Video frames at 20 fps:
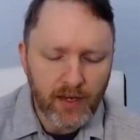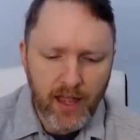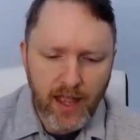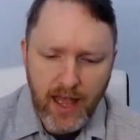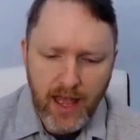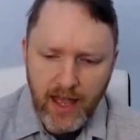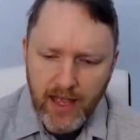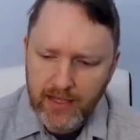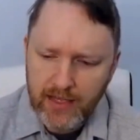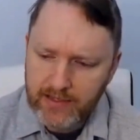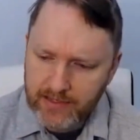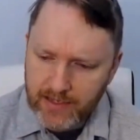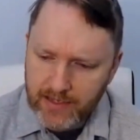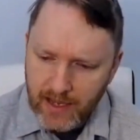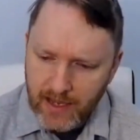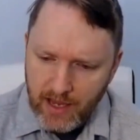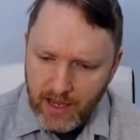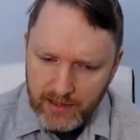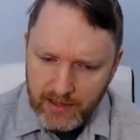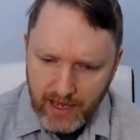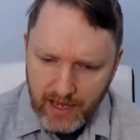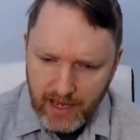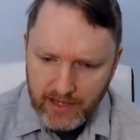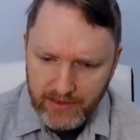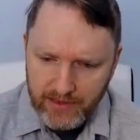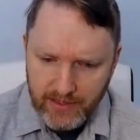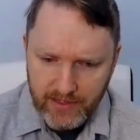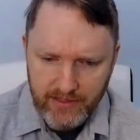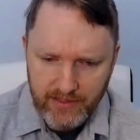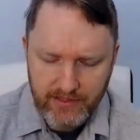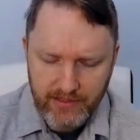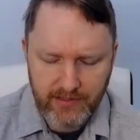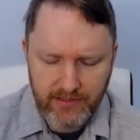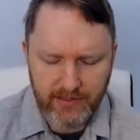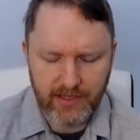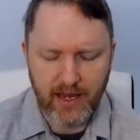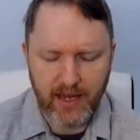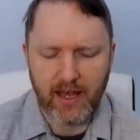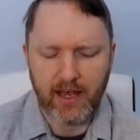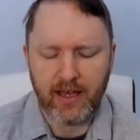And they had
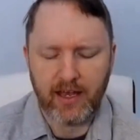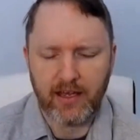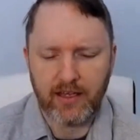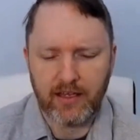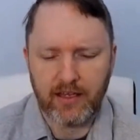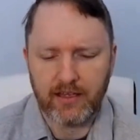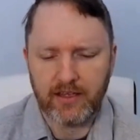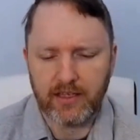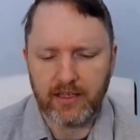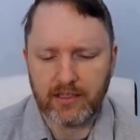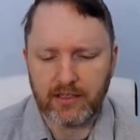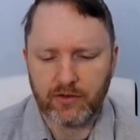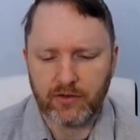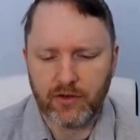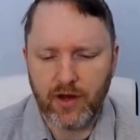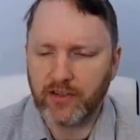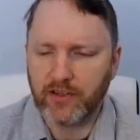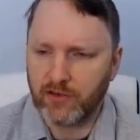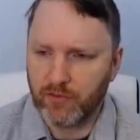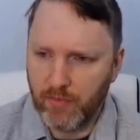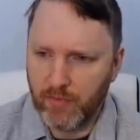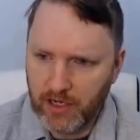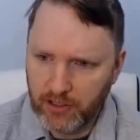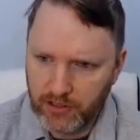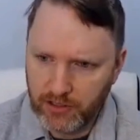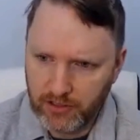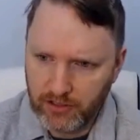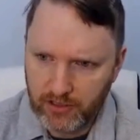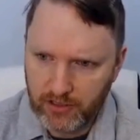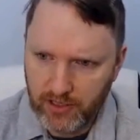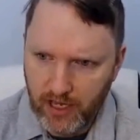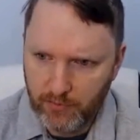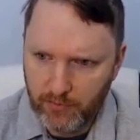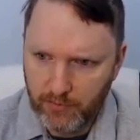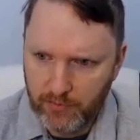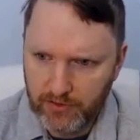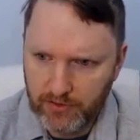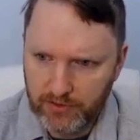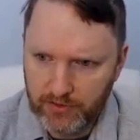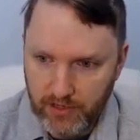this transformation
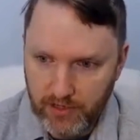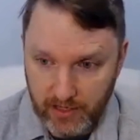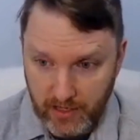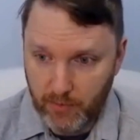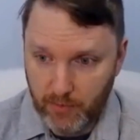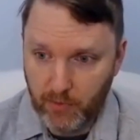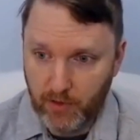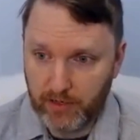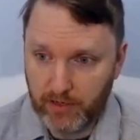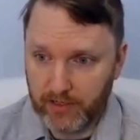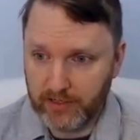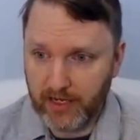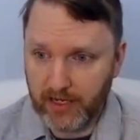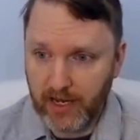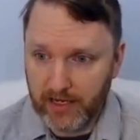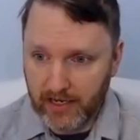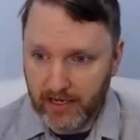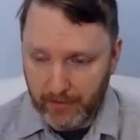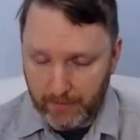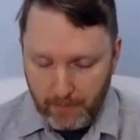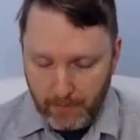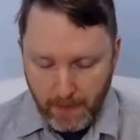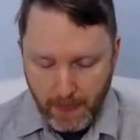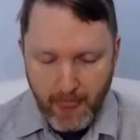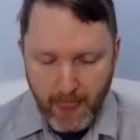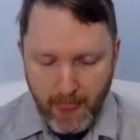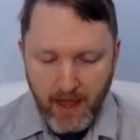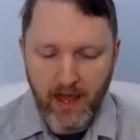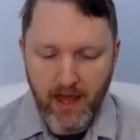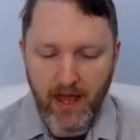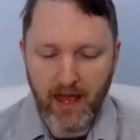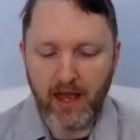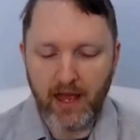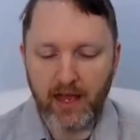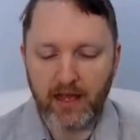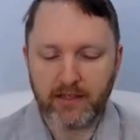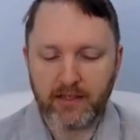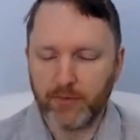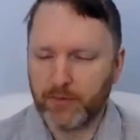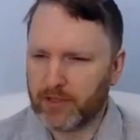that they were undertaking.
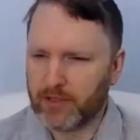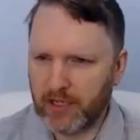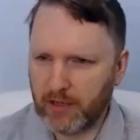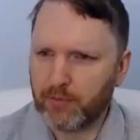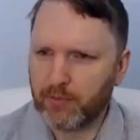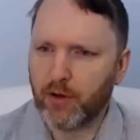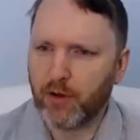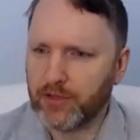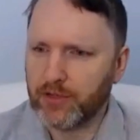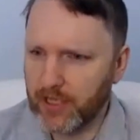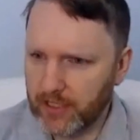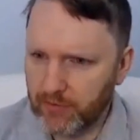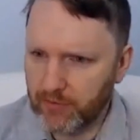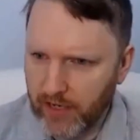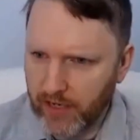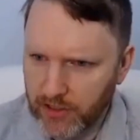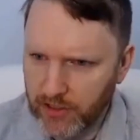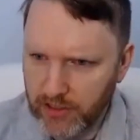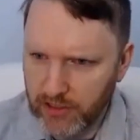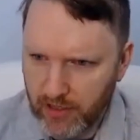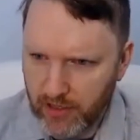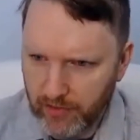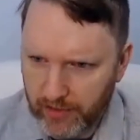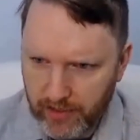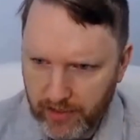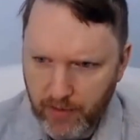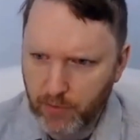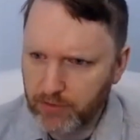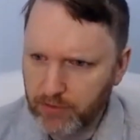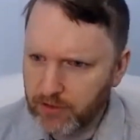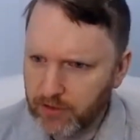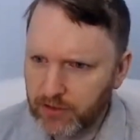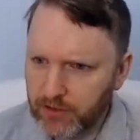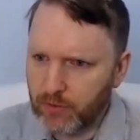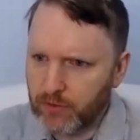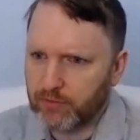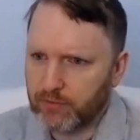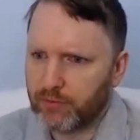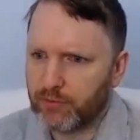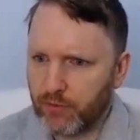And it was like a process re-engineering. They wanted to
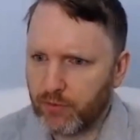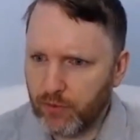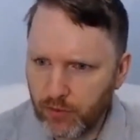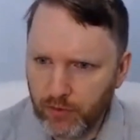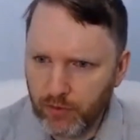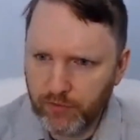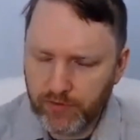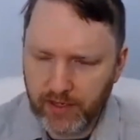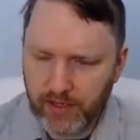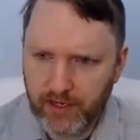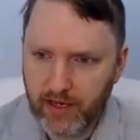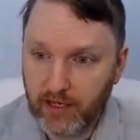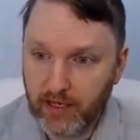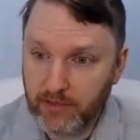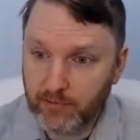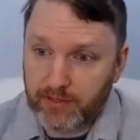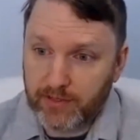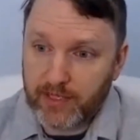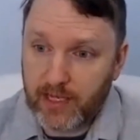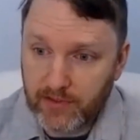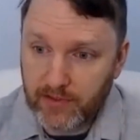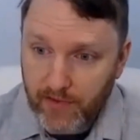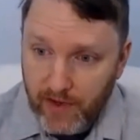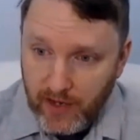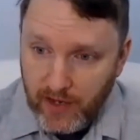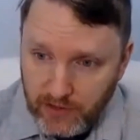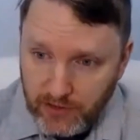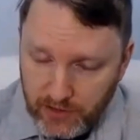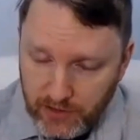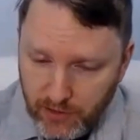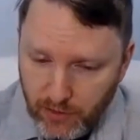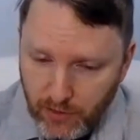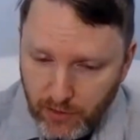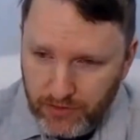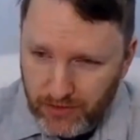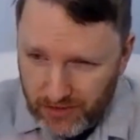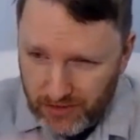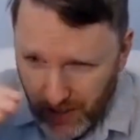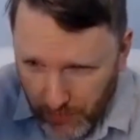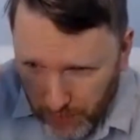improve their customer satisfaction scores
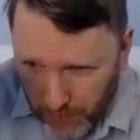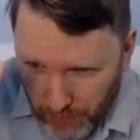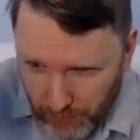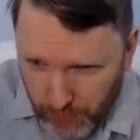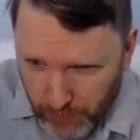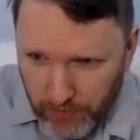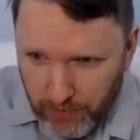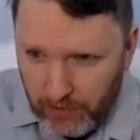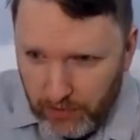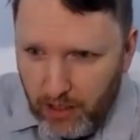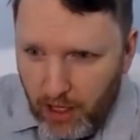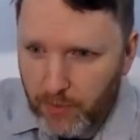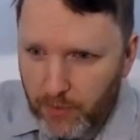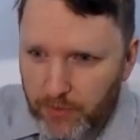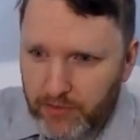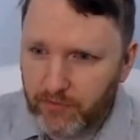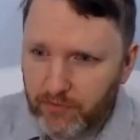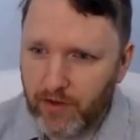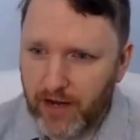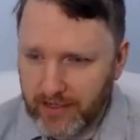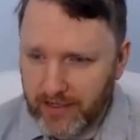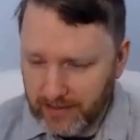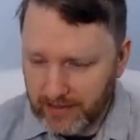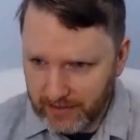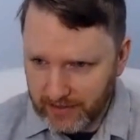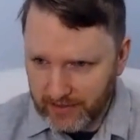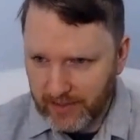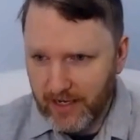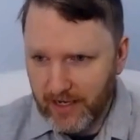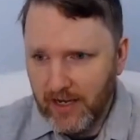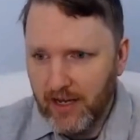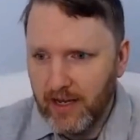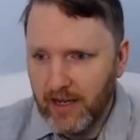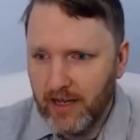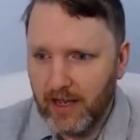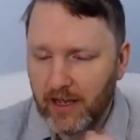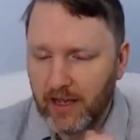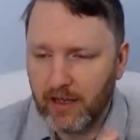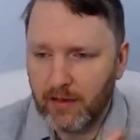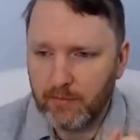because they were one of the lowest rated
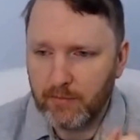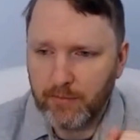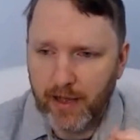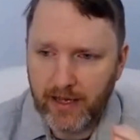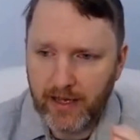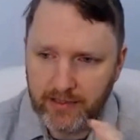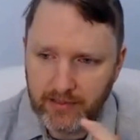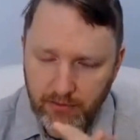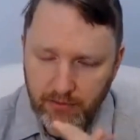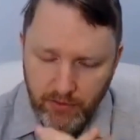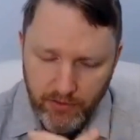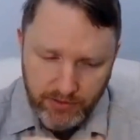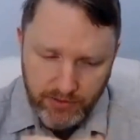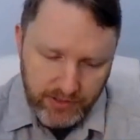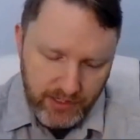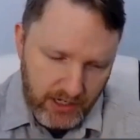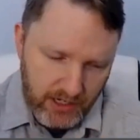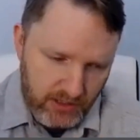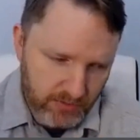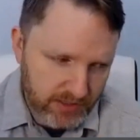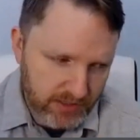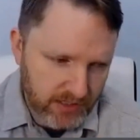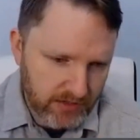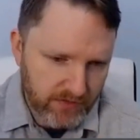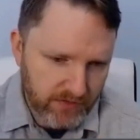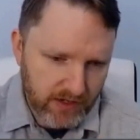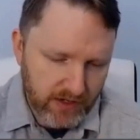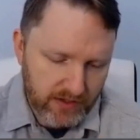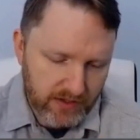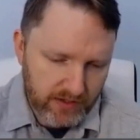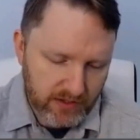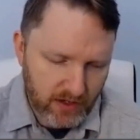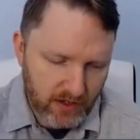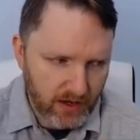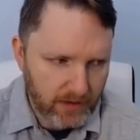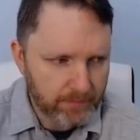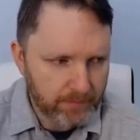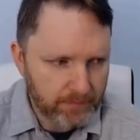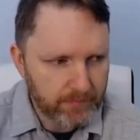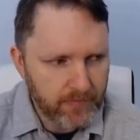banks across Asia Pacific at the
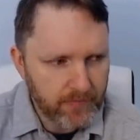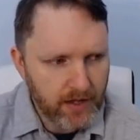time.